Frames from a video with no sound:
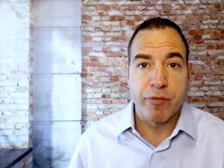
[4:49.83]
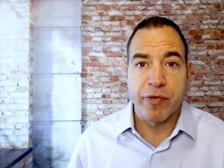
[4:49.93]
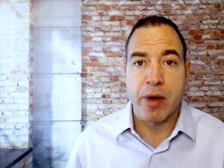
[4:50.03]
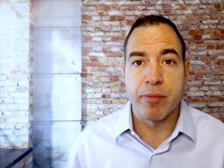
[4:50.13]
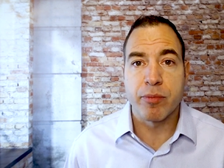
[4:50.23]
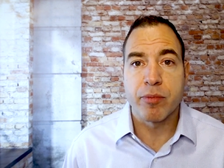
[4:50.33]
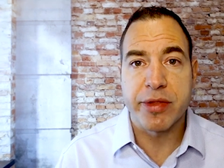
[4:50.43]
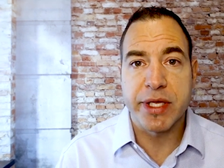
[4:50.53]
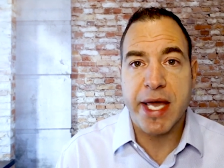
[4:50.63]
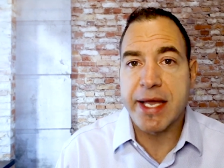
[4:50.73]
from
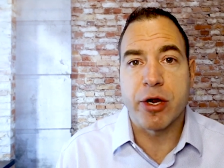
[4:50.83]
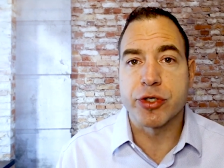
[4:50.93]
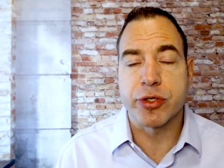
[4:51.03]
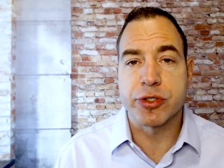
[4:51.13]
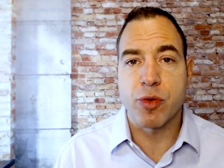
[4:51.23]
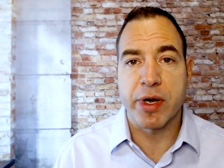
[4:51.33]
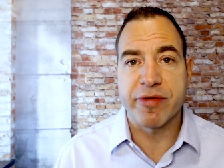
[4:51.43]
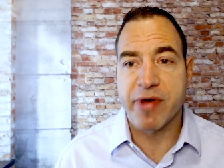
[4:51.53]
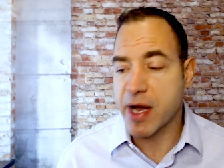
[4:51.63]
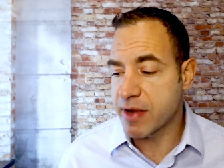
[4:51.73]
the
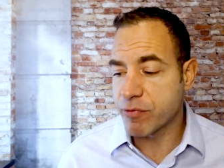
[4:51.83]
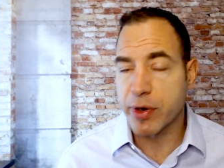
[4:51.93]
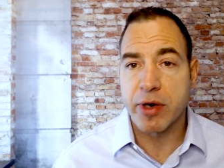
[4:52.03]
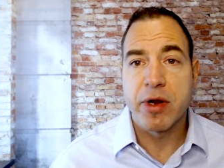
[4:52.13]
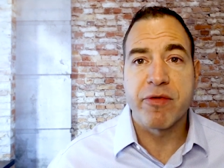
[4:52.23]
825 where